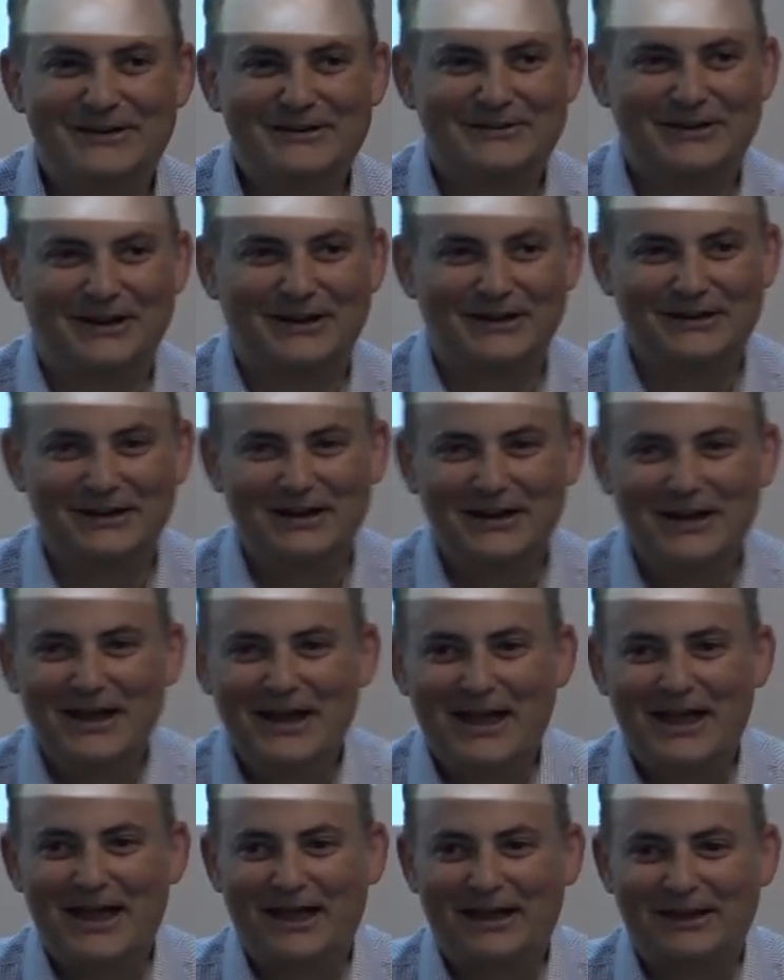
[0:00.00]
right?
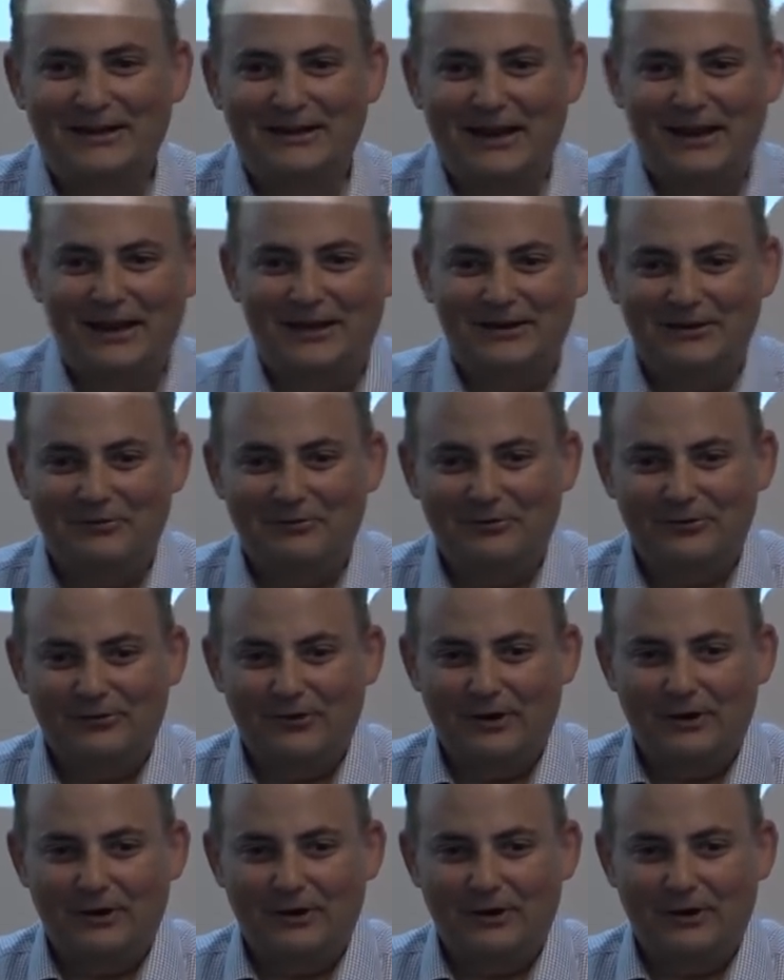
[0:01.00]
And, and it, was,